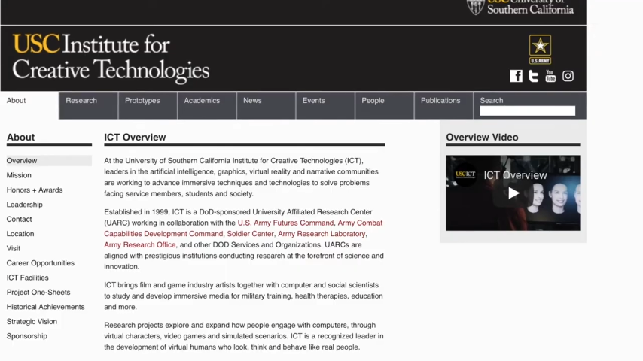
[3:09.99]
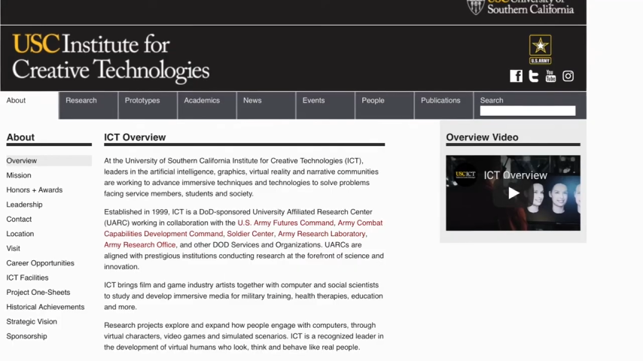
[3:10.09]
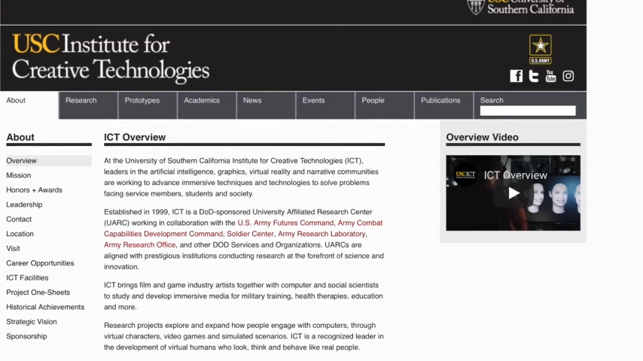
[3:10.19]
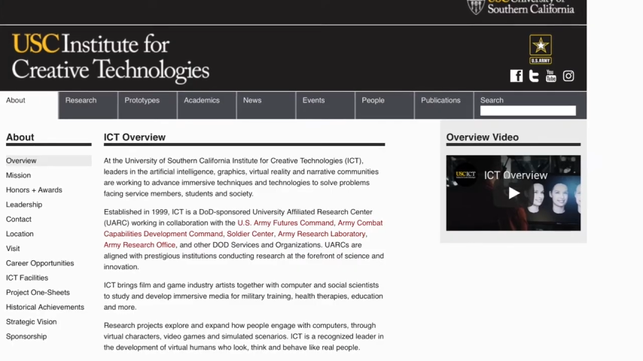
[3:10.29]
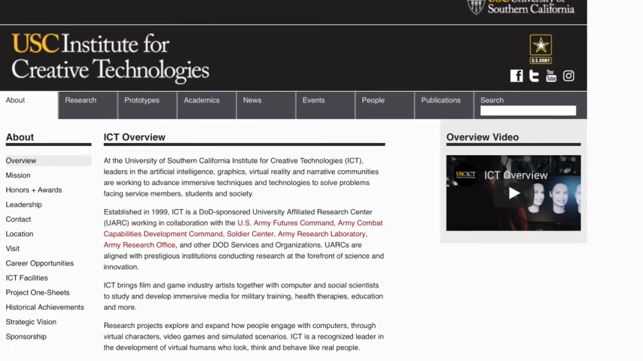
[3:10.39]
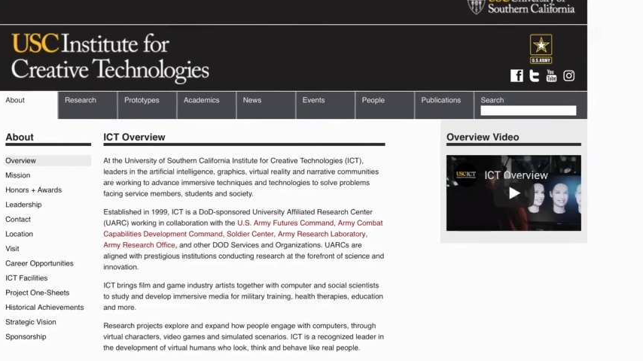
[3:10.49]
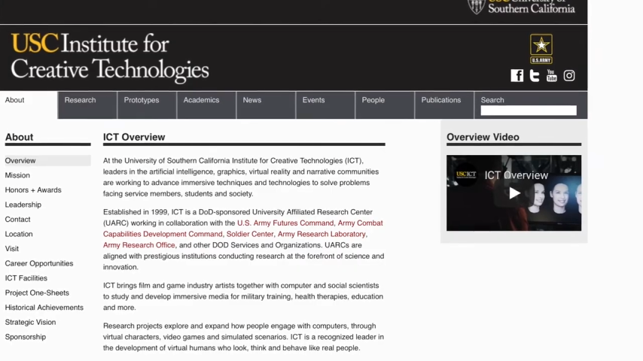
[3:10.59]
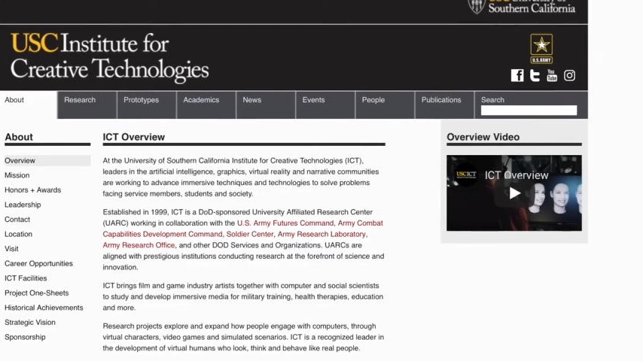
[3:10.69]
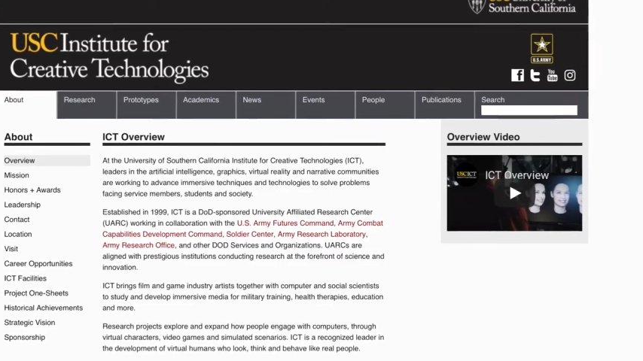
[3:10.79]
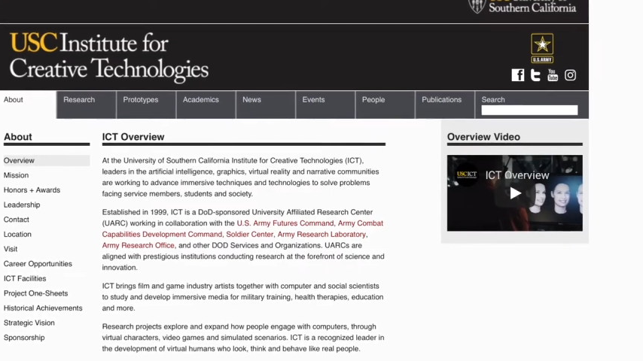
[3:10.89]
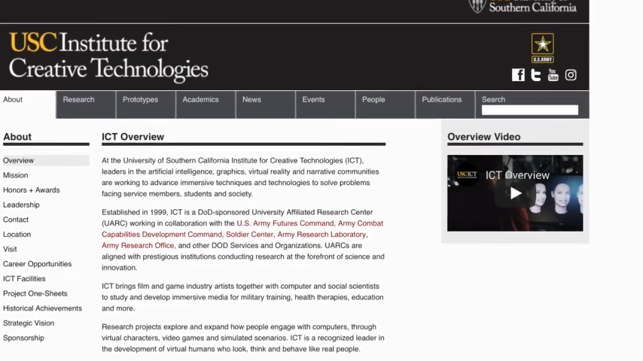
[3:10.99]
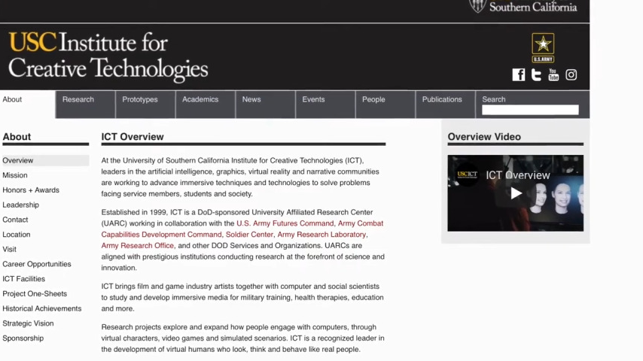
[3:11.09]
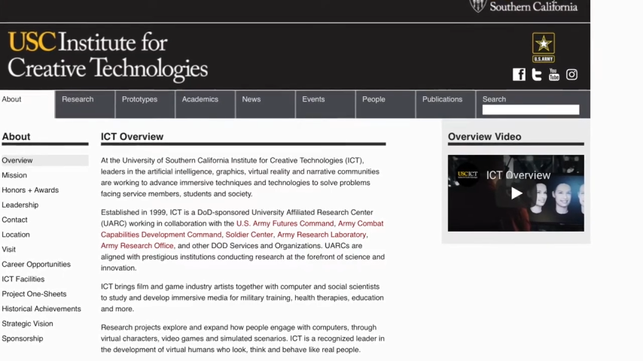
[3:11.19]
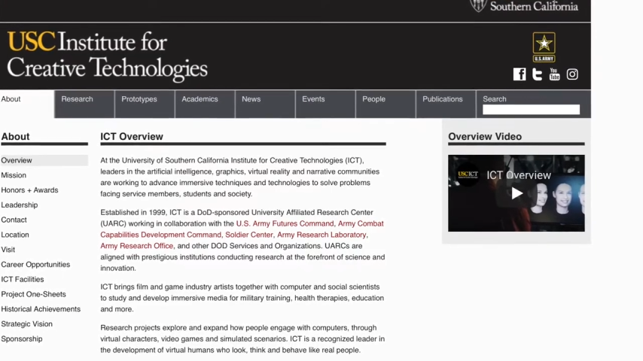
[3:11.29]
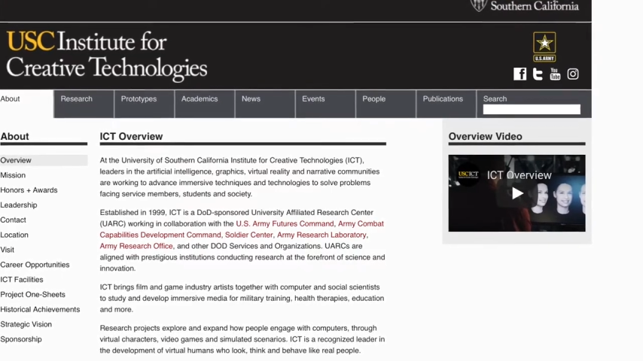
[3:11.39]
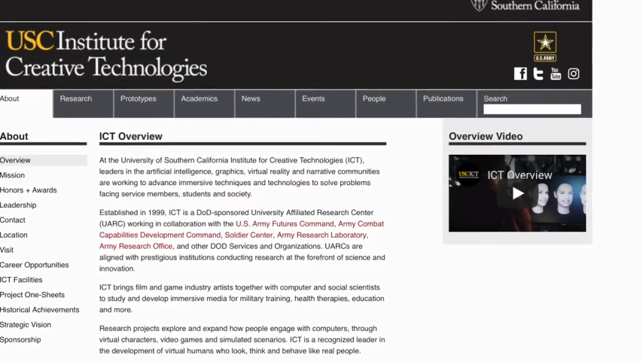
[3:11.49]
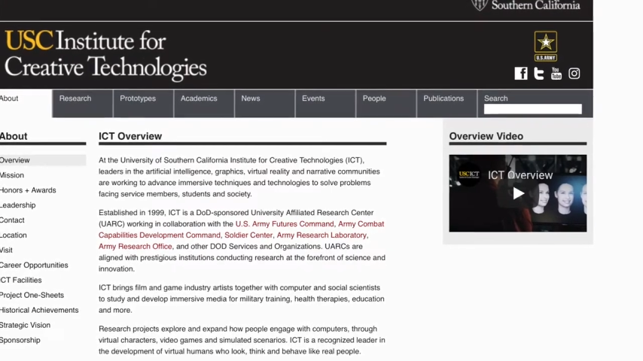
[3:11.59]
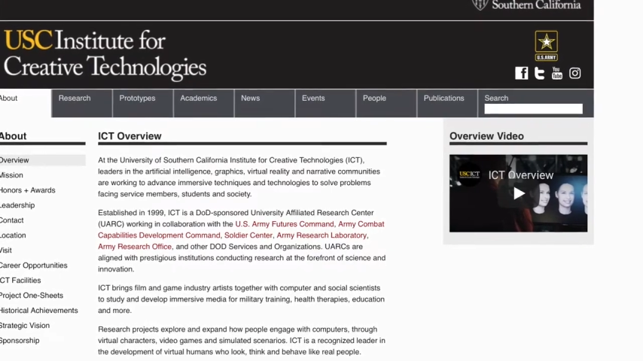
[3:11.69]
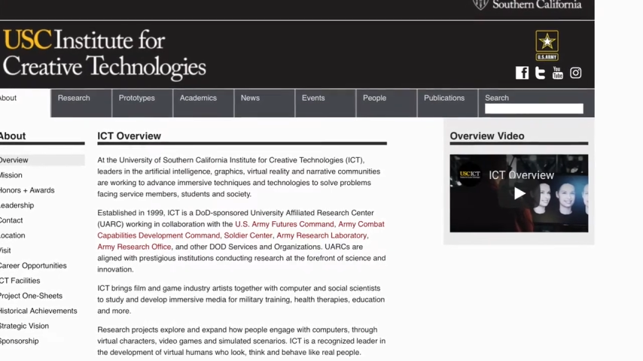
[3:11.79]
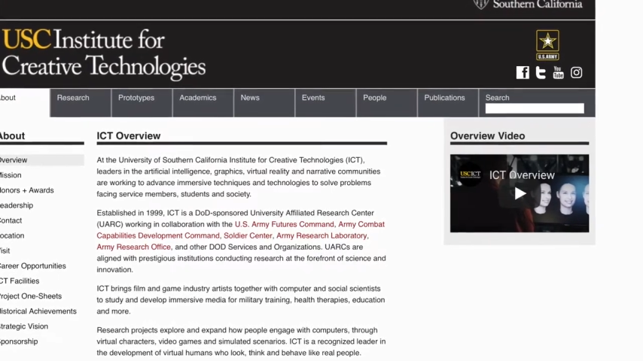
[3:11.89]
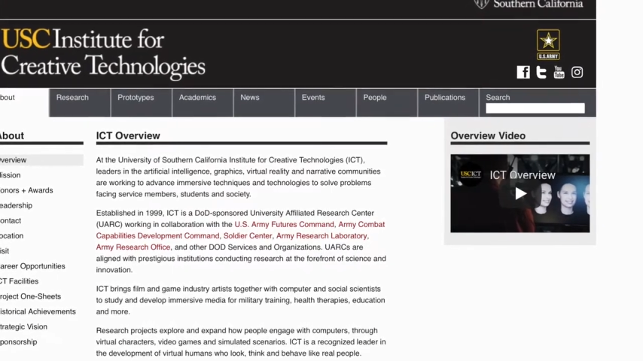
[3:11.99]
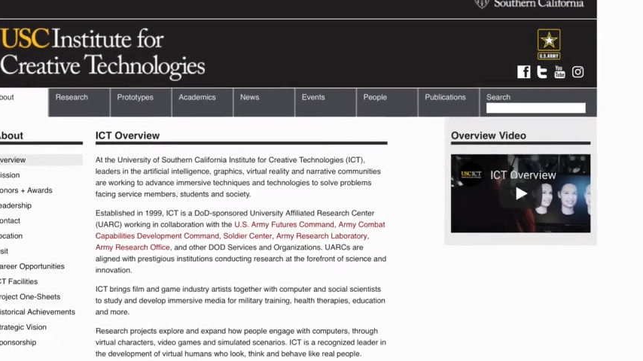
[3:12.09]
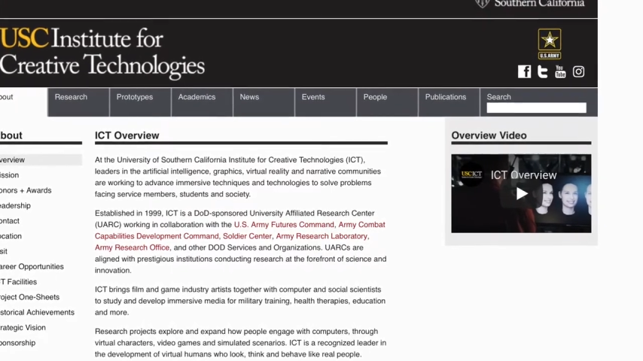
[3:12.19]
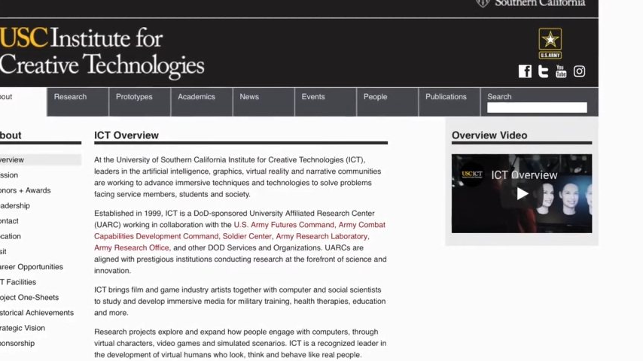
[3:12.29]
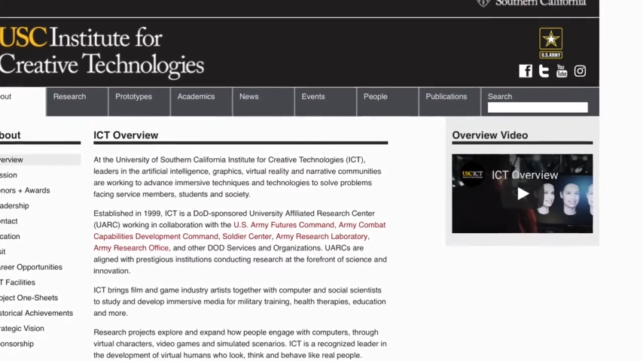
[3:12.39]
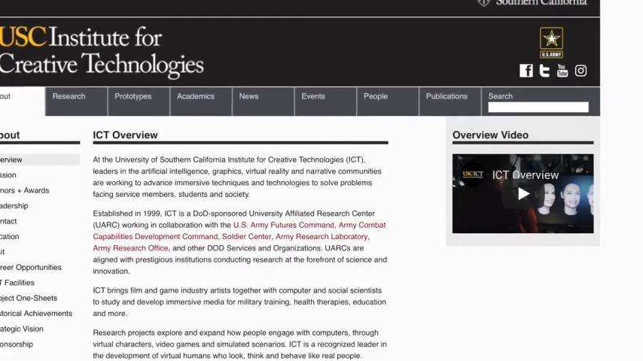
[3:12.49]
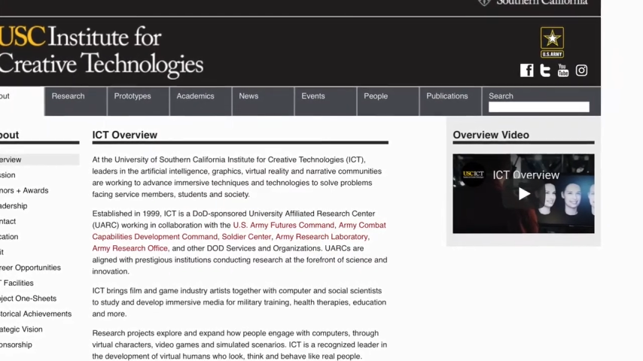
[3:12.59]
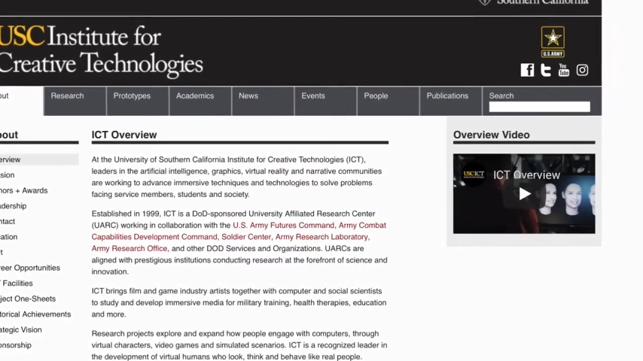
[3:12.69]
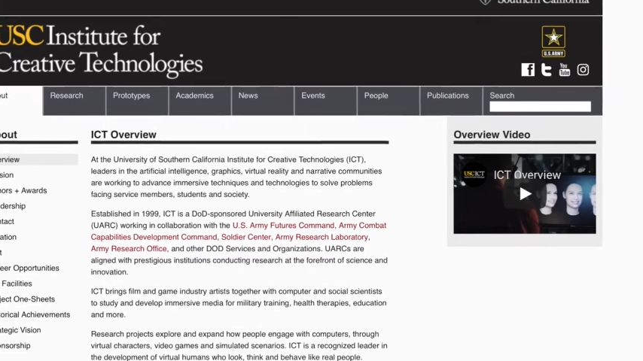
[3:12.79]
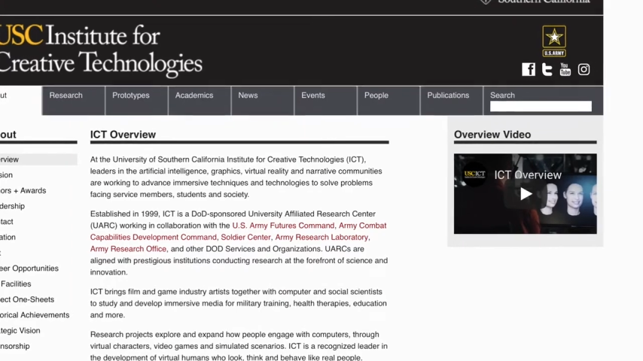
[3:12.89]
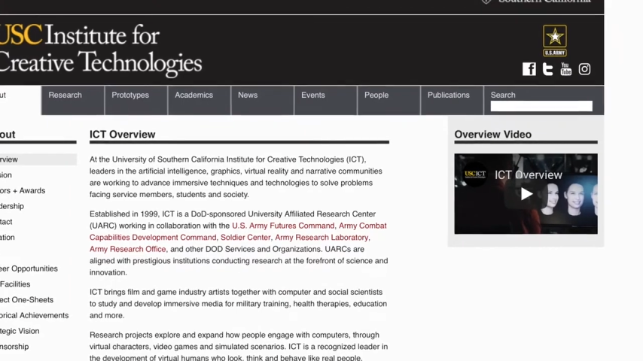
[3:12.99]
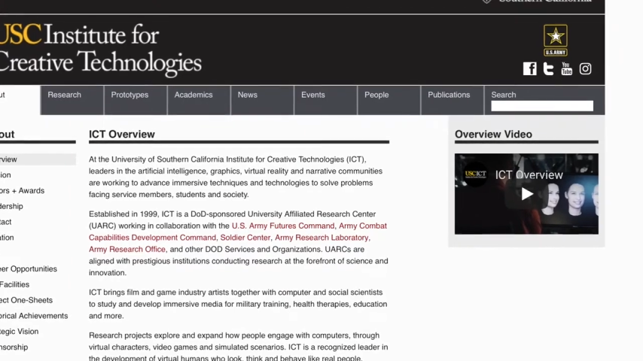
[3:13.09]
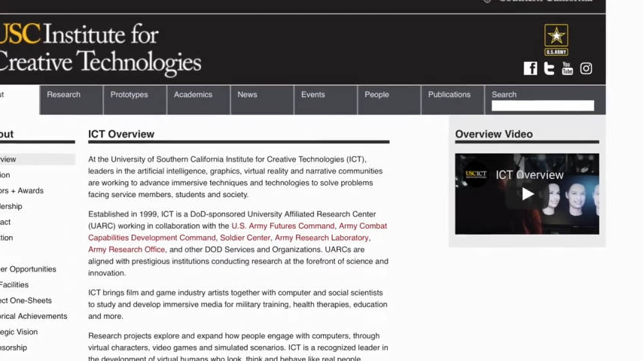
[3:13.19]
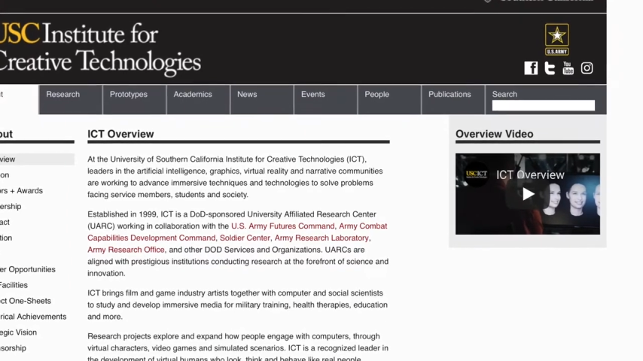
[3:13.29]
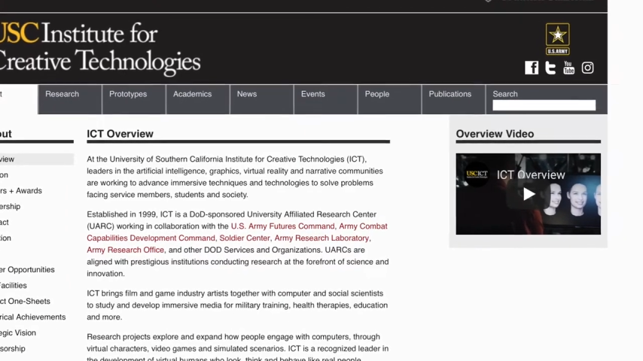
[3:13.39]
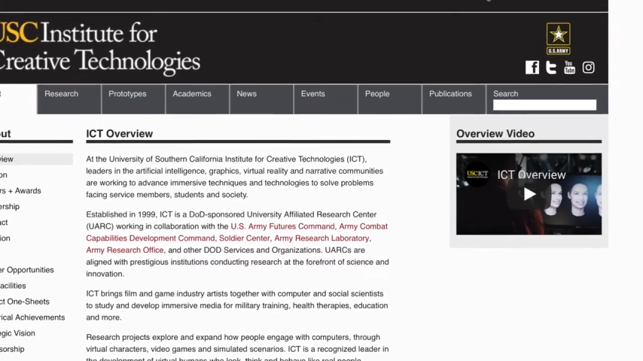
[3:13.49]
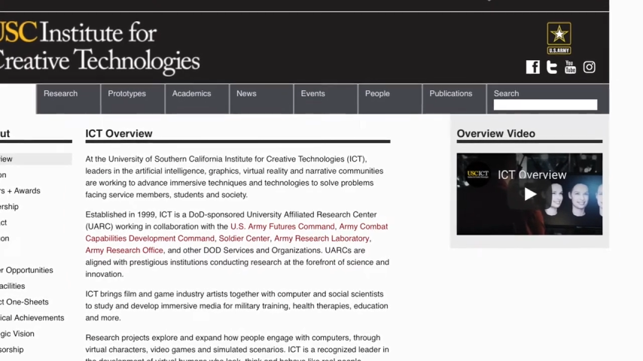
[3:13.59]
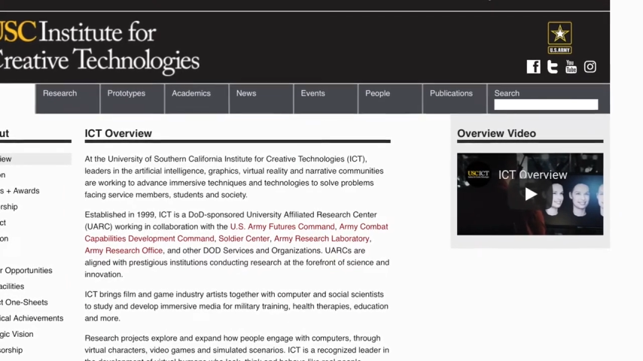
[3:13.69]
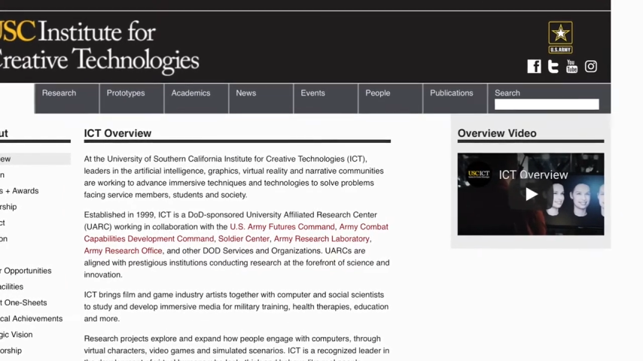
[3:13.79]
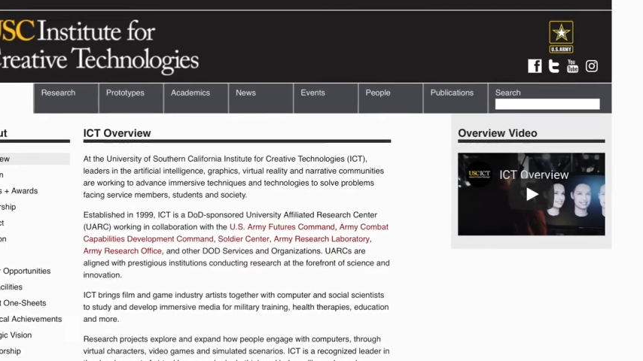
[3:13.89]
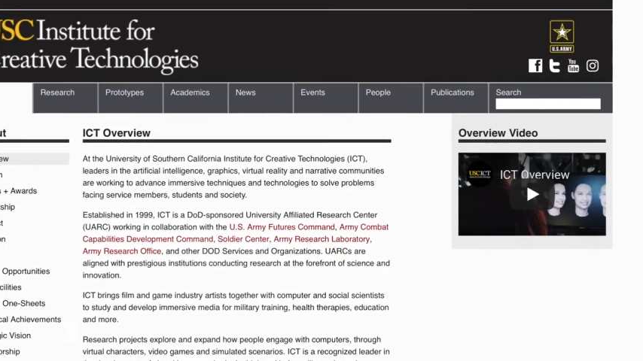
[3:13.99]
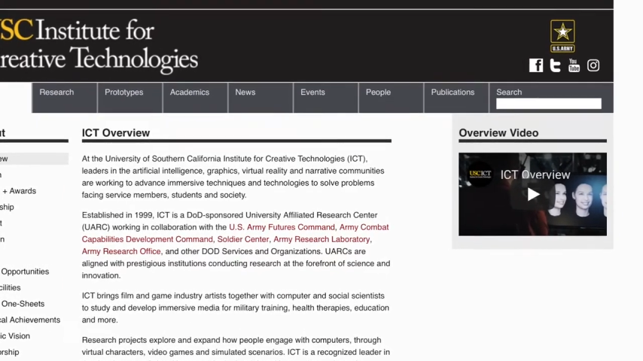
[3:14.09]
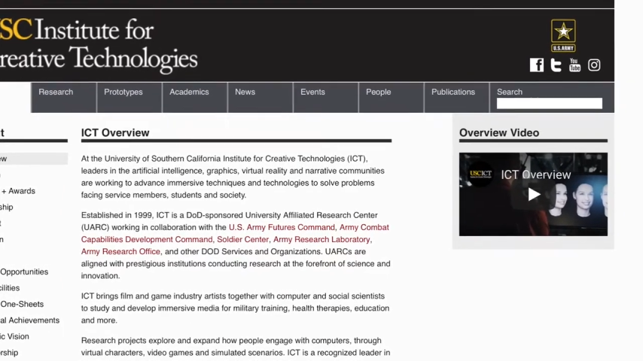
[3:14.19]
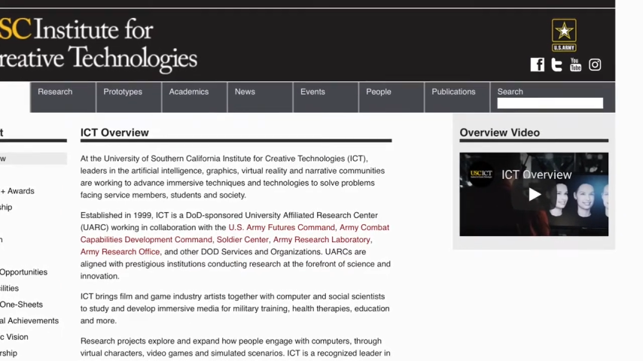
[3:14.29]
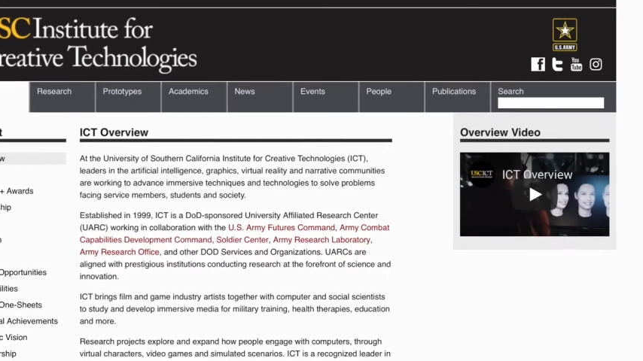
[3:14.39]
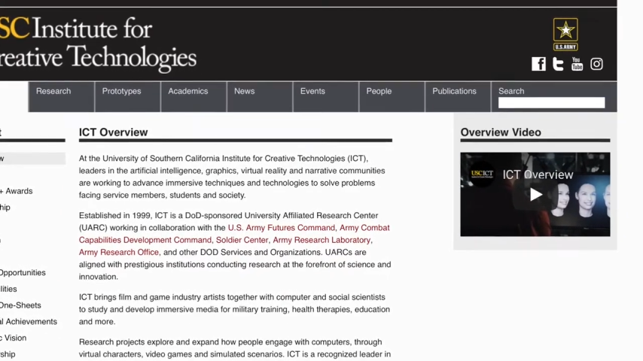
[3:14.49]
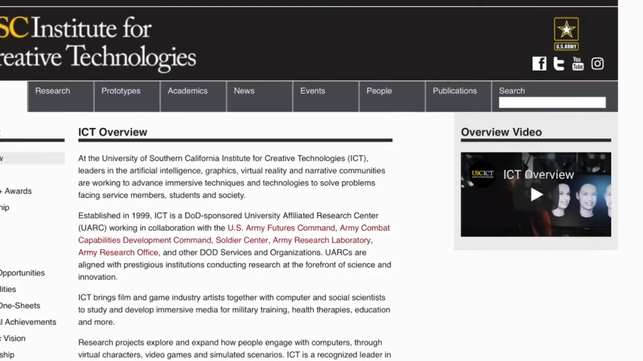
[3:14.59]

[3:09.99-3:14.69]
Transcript: (no speaker visible)